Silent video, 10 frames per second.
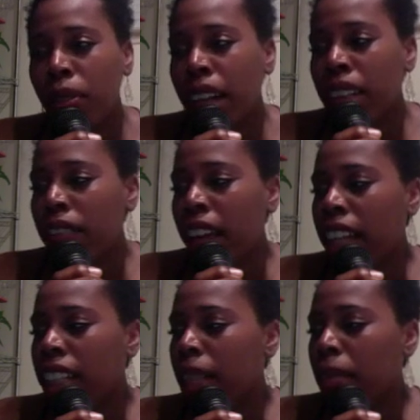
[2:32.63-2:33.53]
I
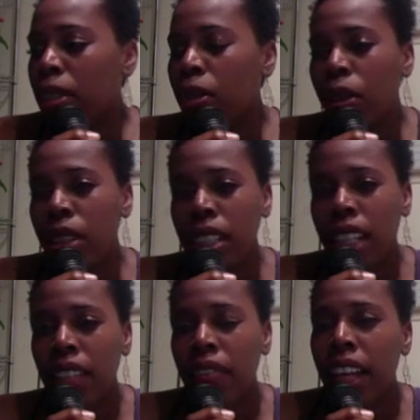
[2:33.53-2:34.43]
defined him as gorgeous.
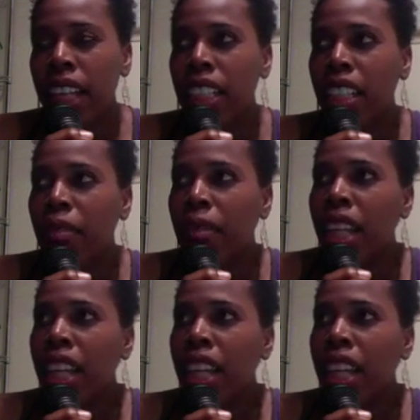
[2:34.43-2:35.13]
I defined him